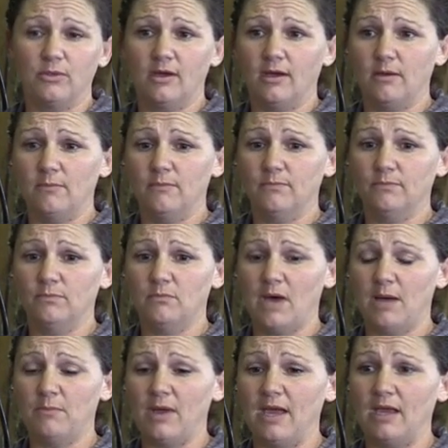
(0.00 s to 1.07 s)
Um,
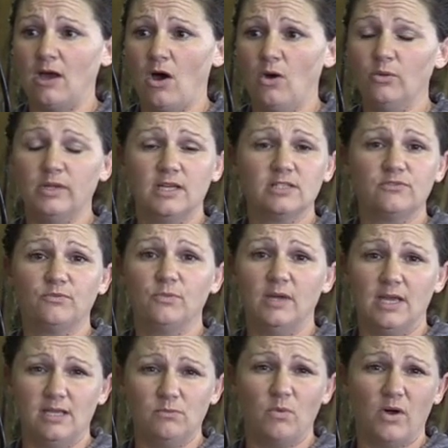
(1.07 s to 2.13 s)
my bay colt, he's
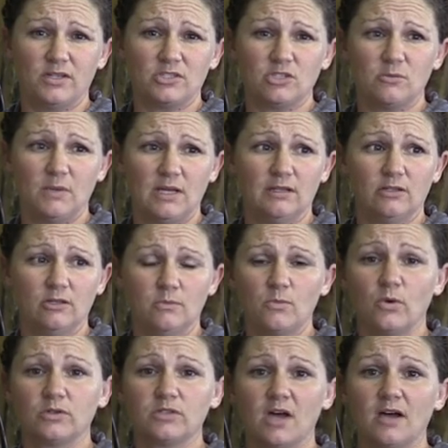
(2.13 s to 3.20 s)
he wants to be a little
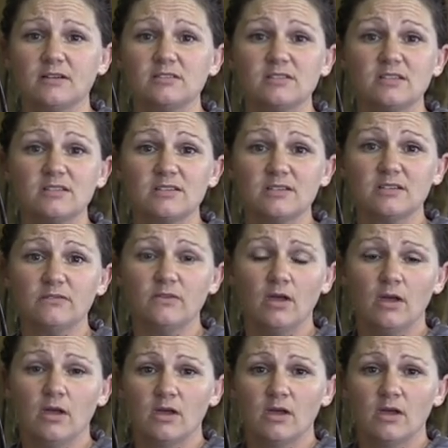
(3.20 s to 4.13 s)
more tongue sensitive,